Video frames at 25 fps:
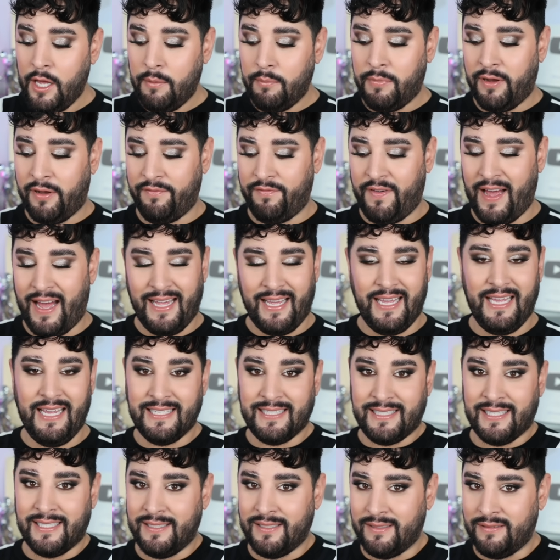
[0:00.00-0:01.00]
but that
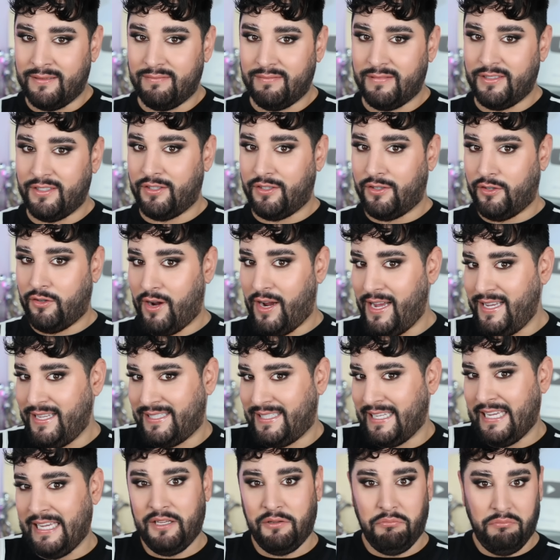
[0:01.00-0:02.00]
isn't
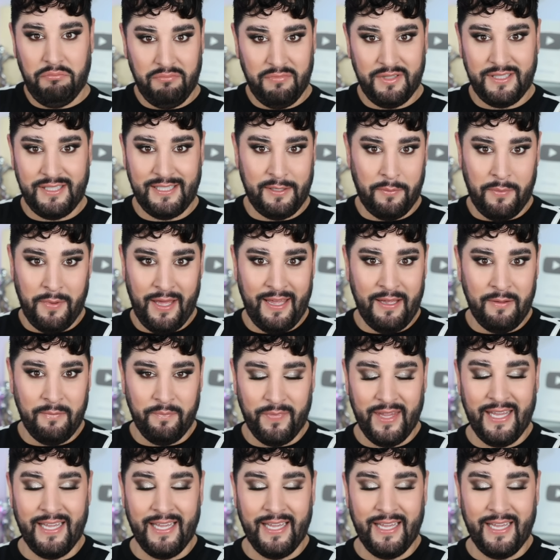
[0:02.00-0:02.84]
crazy to me.